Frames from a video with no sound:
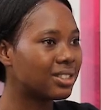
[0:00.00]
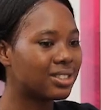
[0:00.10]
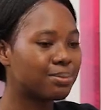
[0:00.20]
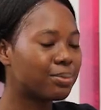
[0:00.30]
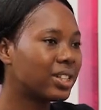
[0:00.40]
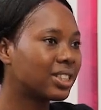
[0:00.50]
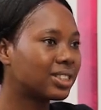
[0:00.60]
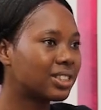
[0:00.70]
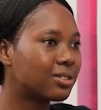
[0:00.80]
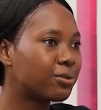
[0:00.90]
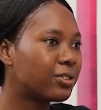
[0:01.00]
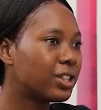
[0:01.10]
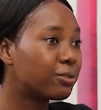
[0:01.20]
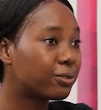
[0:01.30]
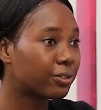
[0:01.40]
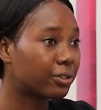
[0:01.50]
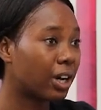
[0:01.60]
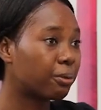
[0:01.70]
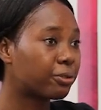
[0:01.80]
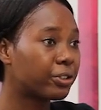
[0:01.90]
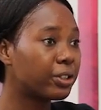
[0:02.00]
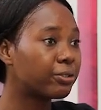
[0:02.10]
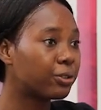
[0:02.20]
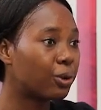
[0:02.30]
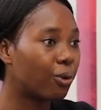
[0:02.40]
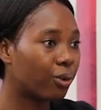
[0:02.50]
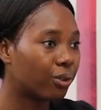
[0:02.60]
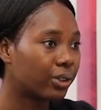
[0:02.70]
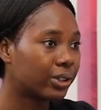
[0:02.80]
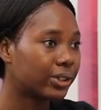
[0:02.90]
It brings this free flow.